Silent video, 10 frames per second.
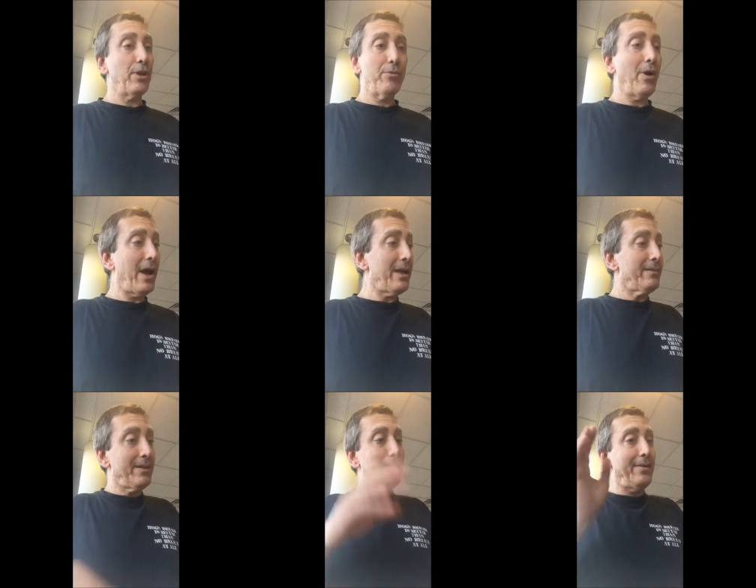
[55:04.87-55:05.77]
Again, you're right.
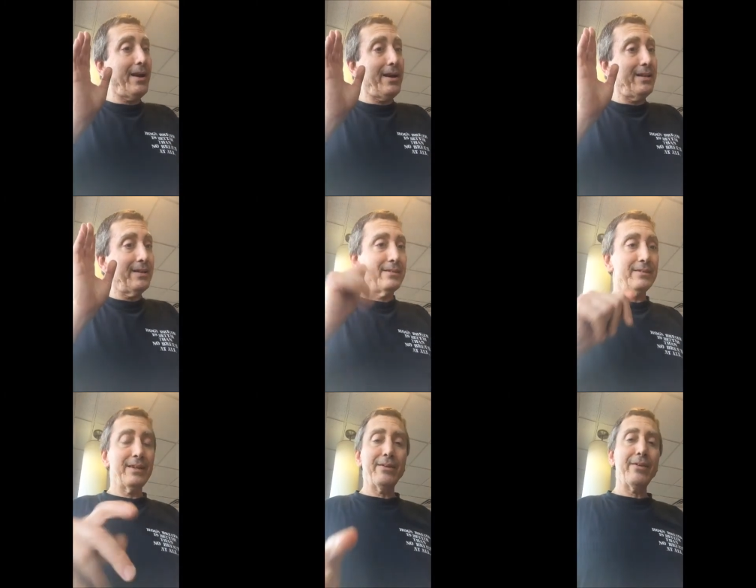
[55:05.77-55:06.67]
You're right. You
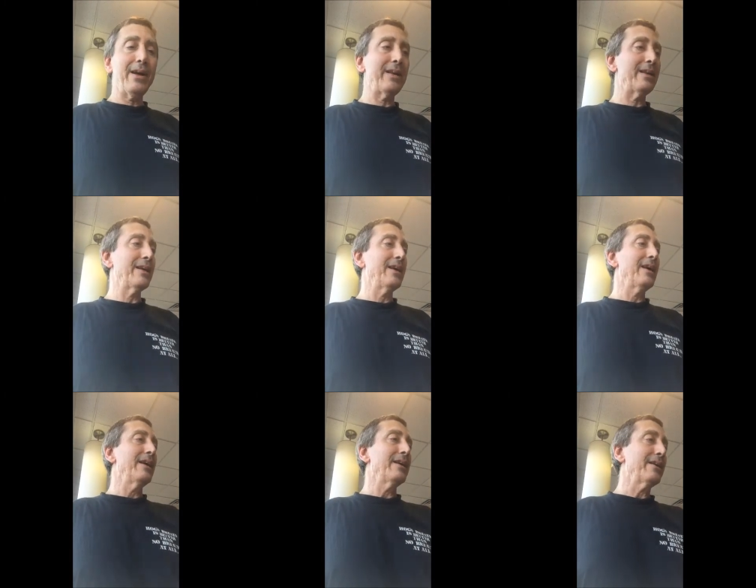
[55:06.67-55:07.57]
are right.
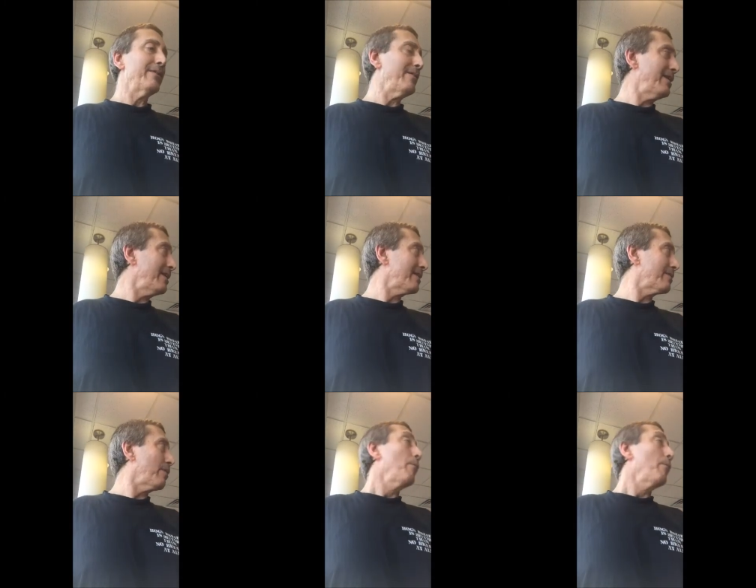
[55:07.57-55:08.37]
Again. You're right.